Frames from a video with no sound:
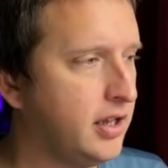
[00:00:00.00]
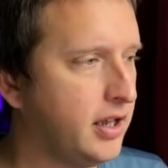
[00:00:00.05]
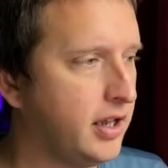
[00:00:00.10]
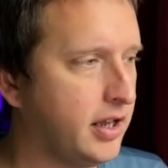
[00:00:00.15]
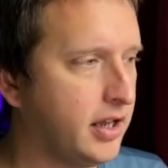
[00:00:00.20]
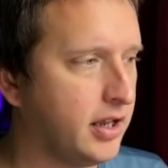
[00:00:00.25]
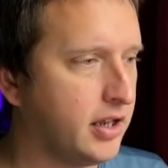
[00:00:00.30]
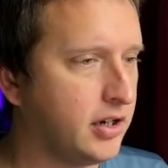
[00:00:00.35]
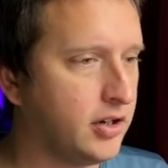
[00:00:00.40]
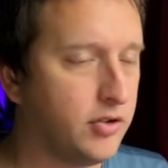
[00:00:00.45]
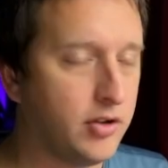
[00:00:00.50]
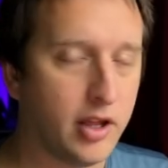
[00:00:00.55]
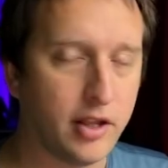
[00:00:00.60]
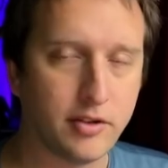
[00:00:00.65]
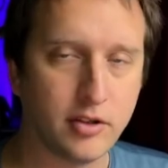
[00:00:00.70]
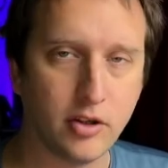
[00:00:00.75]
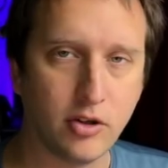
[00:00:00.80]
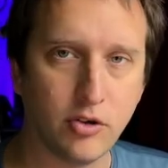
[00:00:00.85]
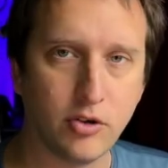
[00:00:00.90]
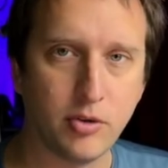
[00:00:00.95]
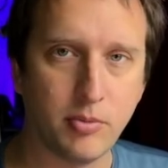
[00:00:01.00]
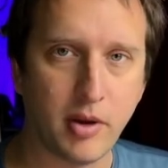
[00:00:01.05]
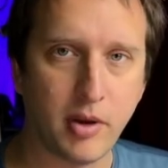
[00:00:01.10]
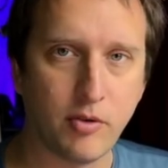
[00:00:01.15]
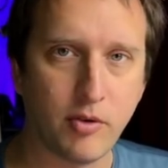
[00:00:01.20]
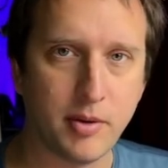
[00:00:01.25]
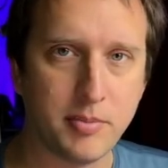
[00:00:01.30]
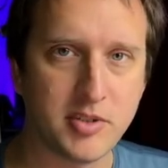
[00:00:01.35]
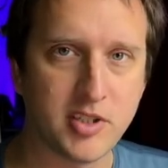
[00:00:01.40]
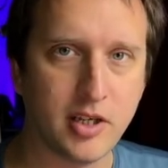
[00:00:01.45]
And you'd have to go to my
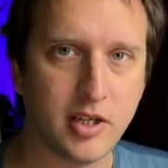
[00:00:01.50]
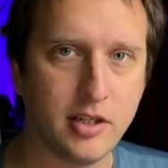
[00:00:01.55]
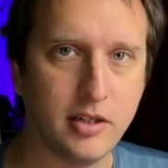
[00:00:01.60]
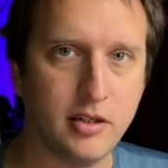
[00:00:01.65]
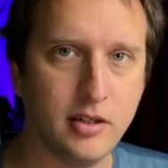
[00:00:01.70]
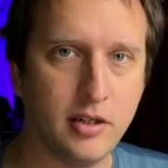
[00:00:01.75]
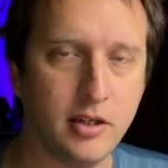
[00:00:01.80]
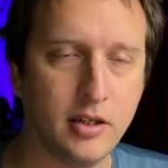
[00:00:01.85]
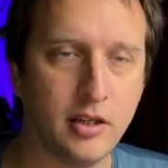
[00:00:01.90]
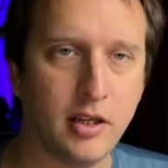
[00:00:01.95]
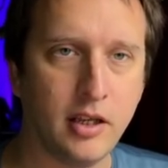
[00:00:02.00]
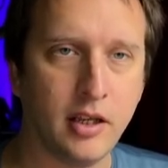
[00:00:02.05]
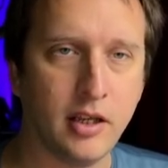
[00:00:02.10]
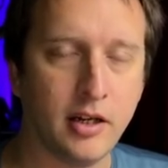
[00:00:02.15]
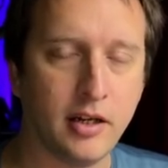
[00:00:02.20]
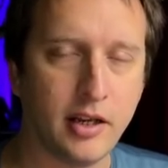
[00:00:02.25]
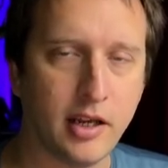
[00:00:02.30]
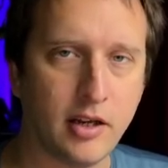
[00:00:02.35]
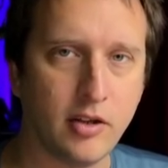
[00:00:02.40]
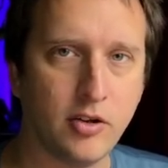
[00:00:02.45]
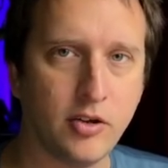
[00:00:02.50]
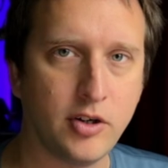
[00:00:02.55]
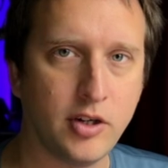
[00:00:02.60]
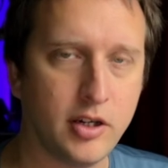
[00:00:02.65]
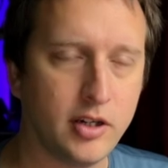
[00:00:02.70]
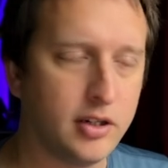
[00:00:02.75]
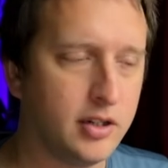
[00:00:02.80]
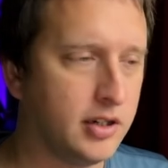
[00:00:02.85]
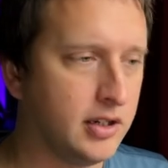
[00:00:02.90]
website and download it.